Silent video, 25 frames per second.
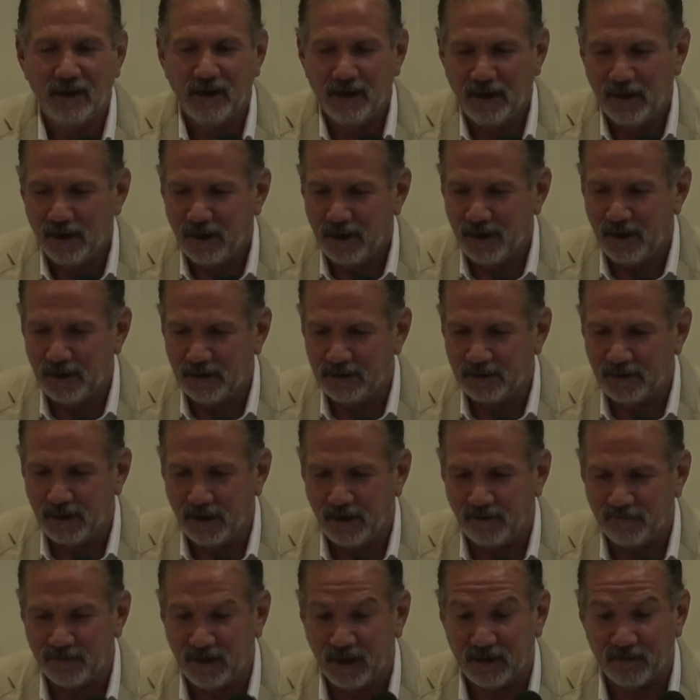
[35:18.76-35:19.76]
And
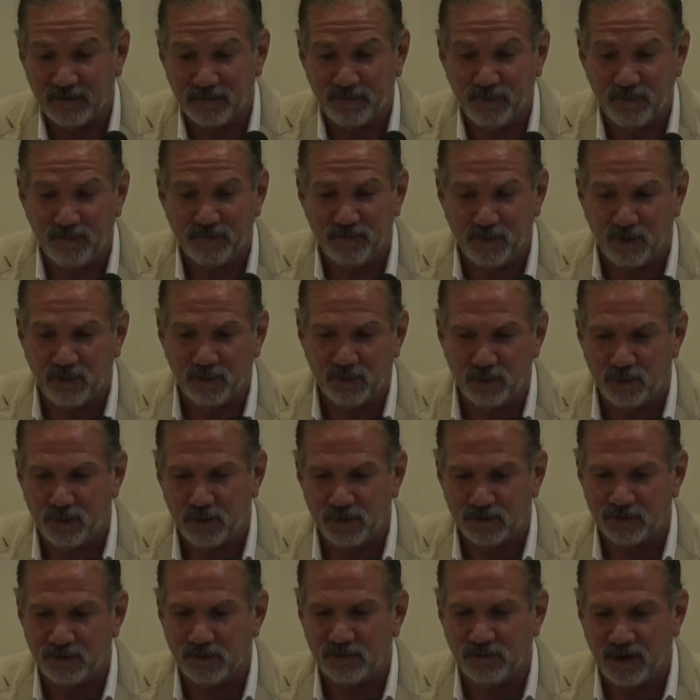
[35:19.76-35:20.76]
I've gotten a few phone
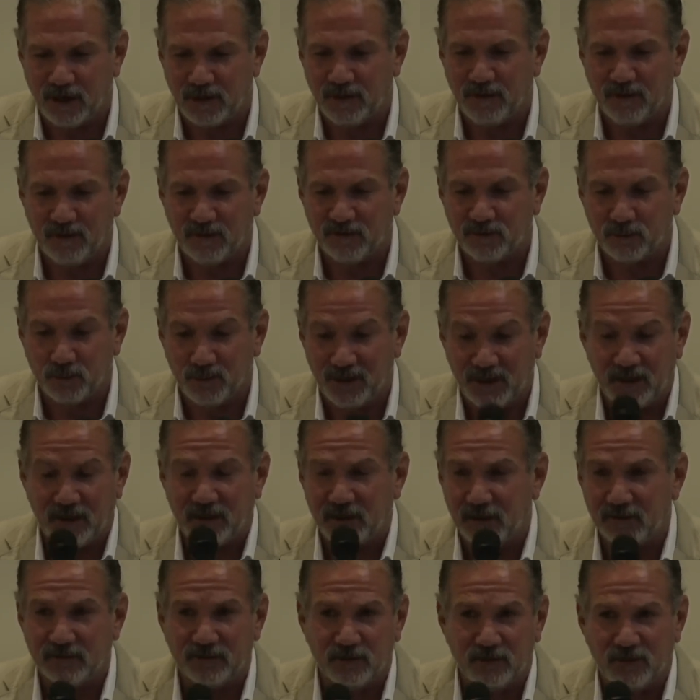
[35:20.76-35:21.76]
calls already this
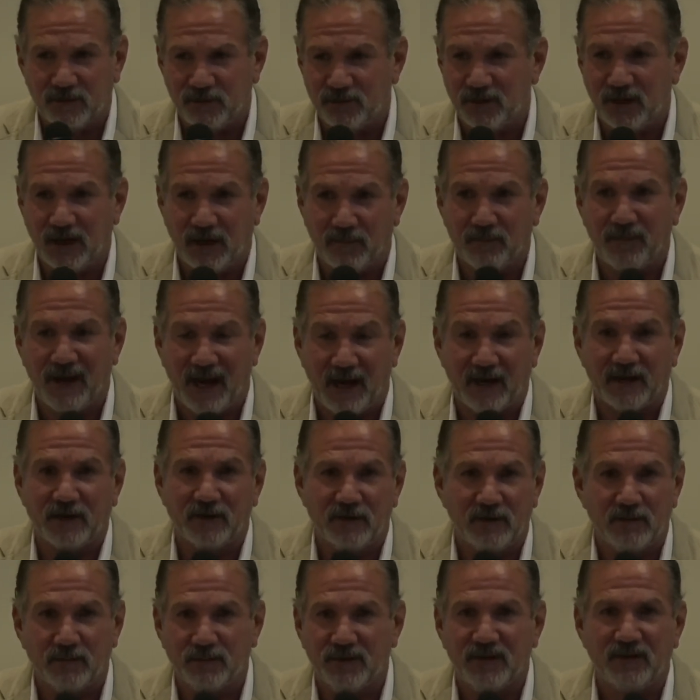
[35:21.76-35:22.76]
week. As soon as you get back,
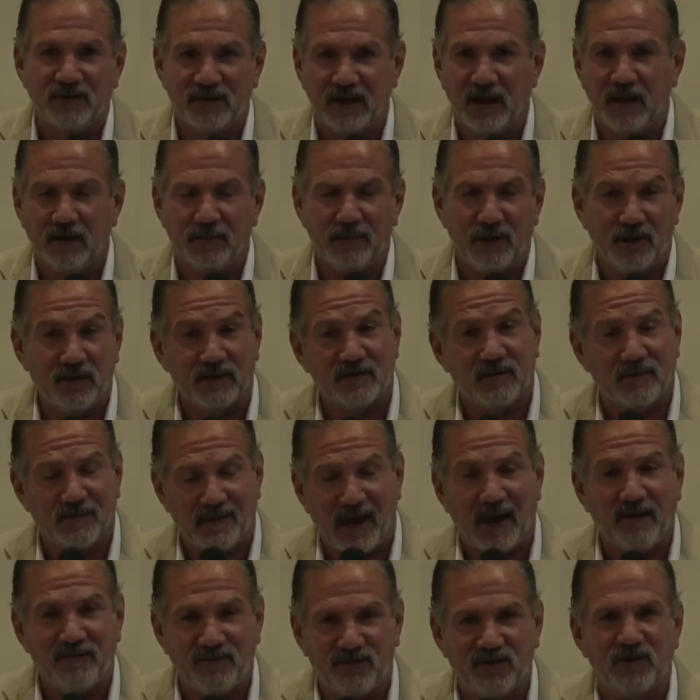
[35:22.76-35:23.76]
could you please help me? Because
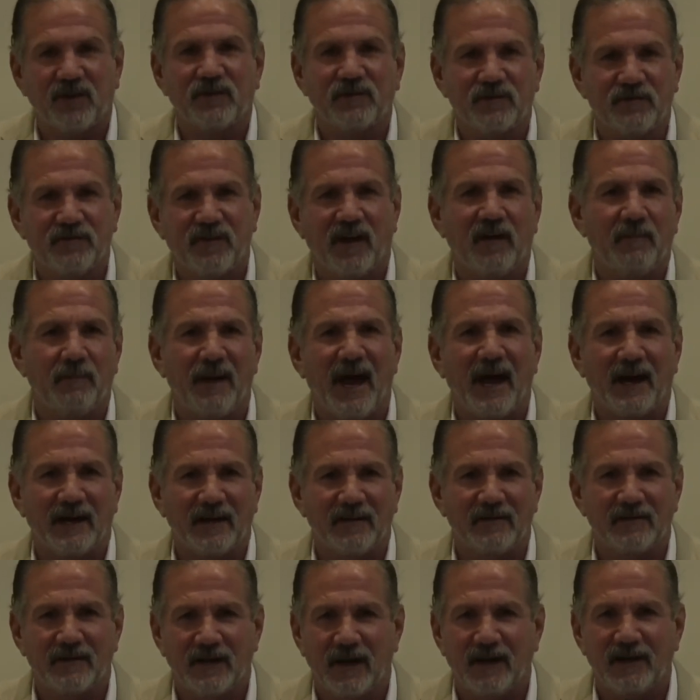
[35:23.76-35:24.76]
I've just fell back
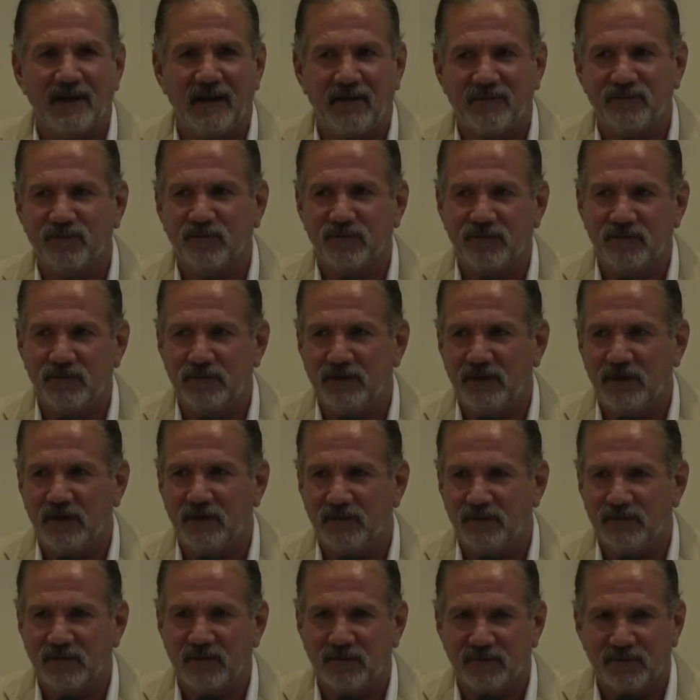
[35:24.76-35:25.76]
into that after 2
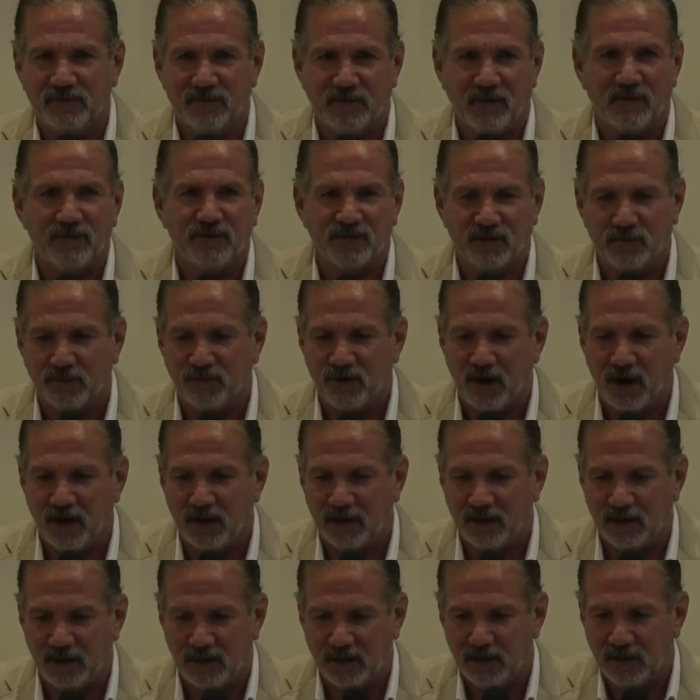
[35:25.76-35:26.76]
years of
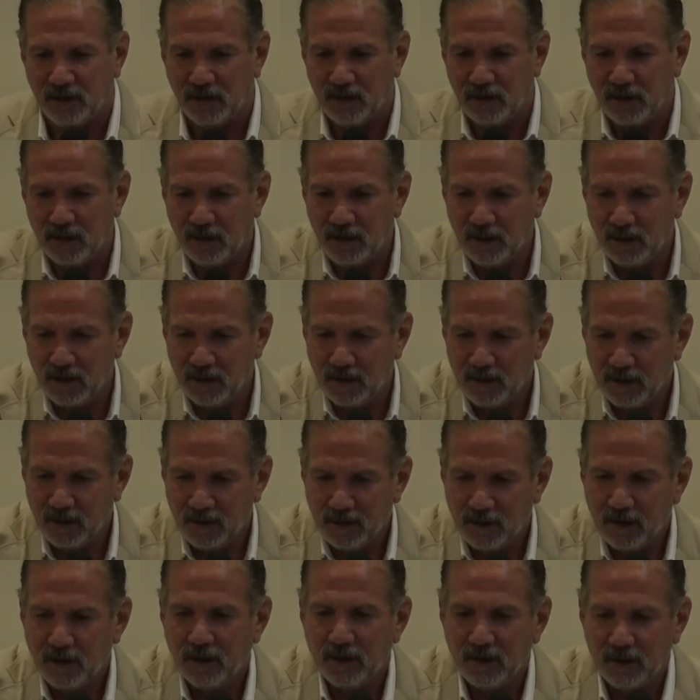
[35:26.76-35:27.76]
sobriety.
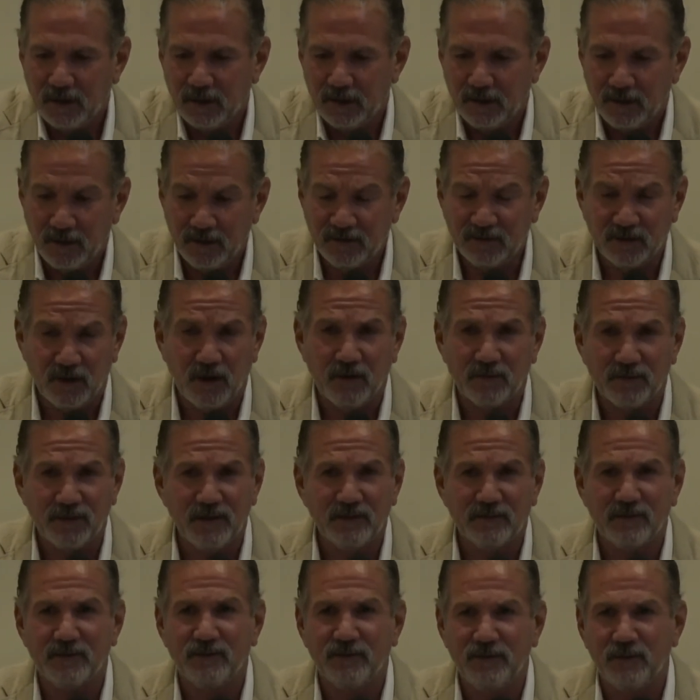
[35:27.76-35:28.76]
It's a hard
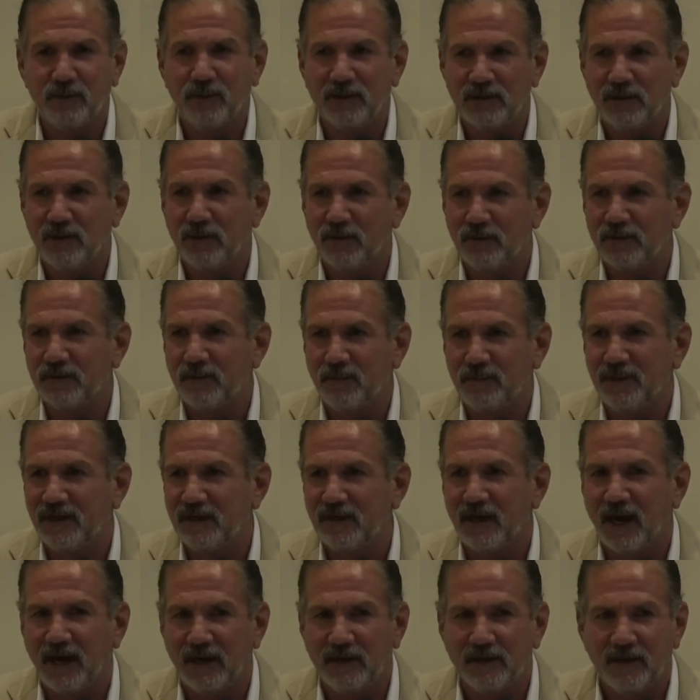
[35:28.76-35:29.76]
thing to do when you own a big
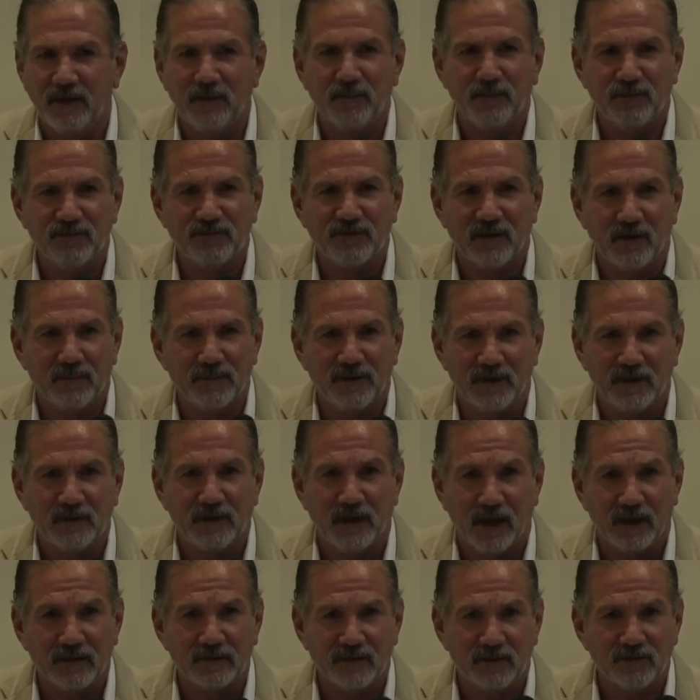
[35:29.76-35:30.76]
nightclub or something,
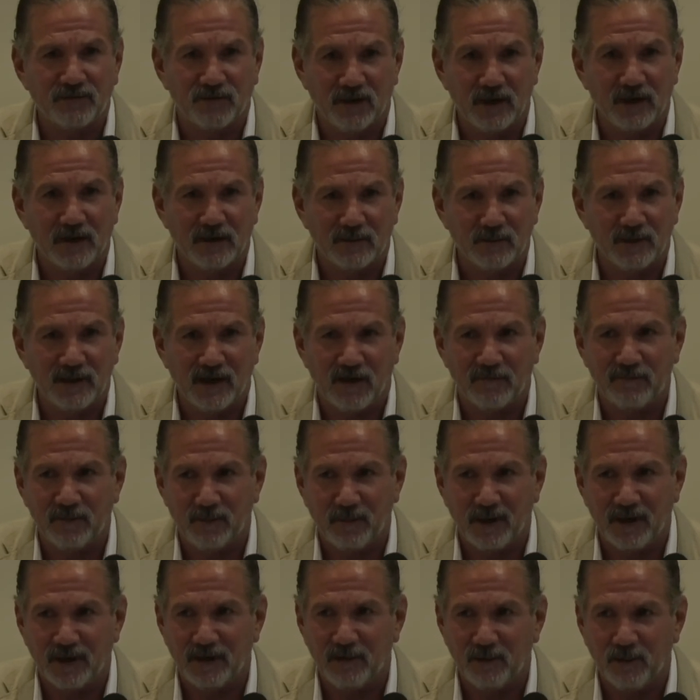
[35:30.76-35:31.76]
not to drink, when
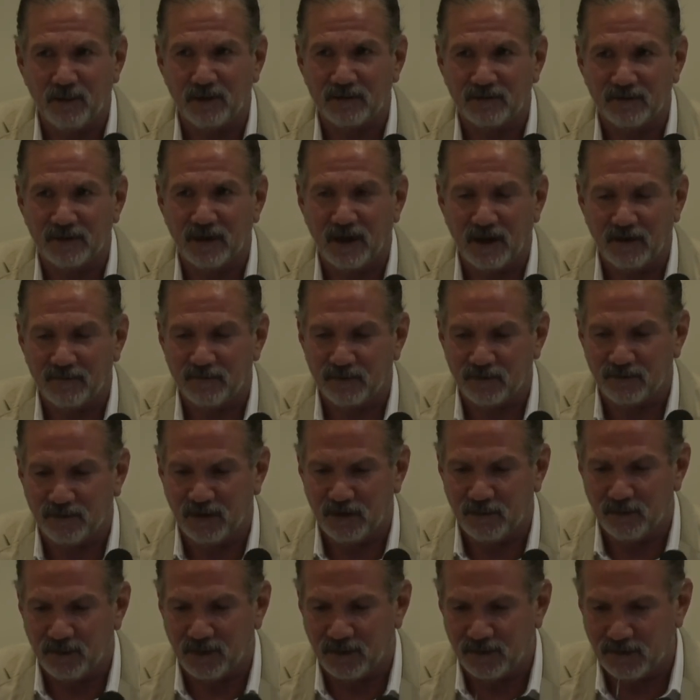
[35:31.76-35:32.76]
everybody wants to have a
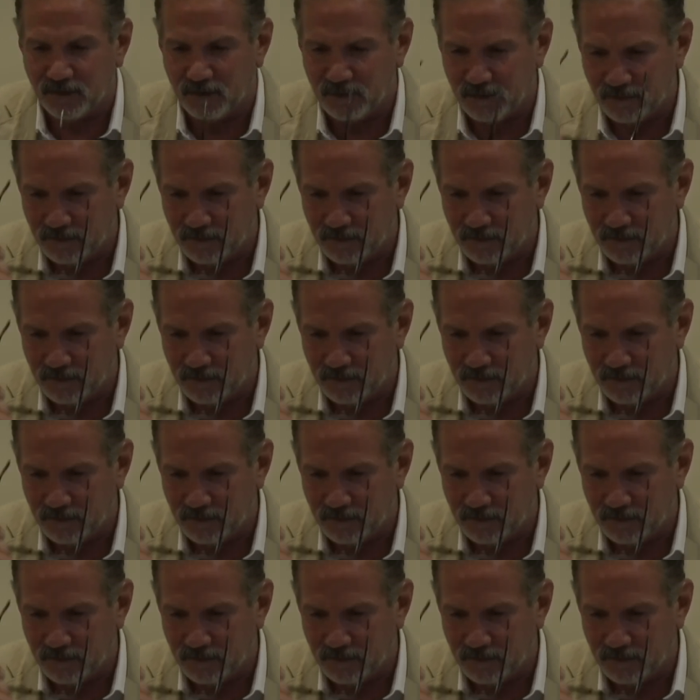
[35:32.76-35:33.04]
drink with you.